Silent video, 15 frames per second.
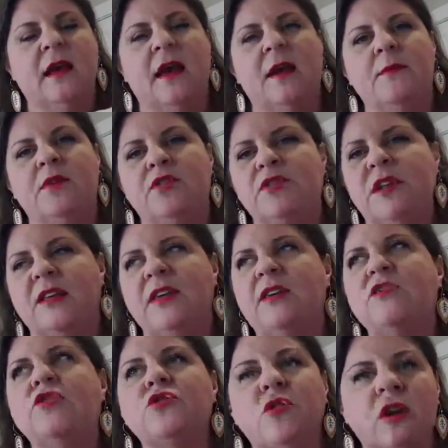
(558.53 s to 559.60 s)
There's nothing
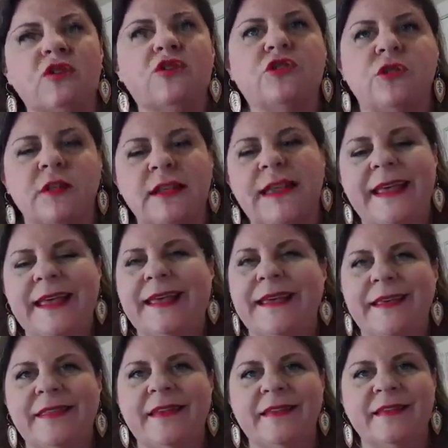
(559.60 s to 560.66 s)
structurally
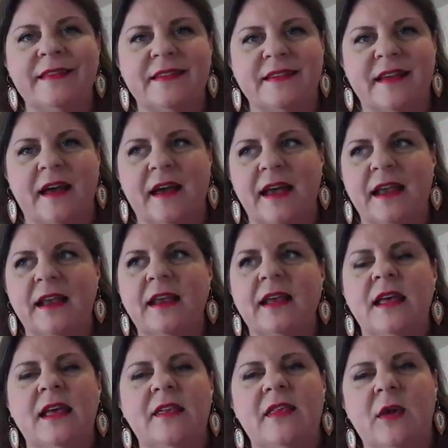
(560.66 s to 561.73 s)
in this design
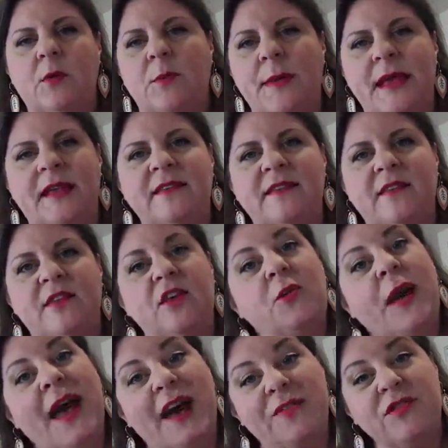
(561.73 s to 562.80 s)
that will make it so that you
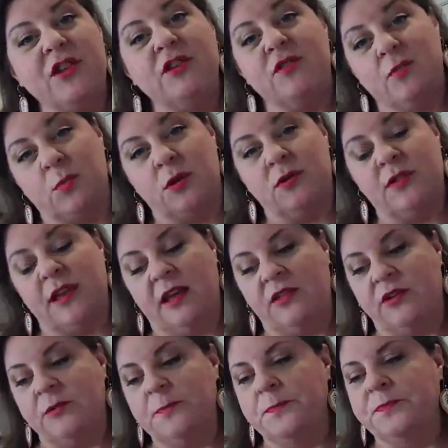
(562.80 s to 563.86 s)
have to use one or the other.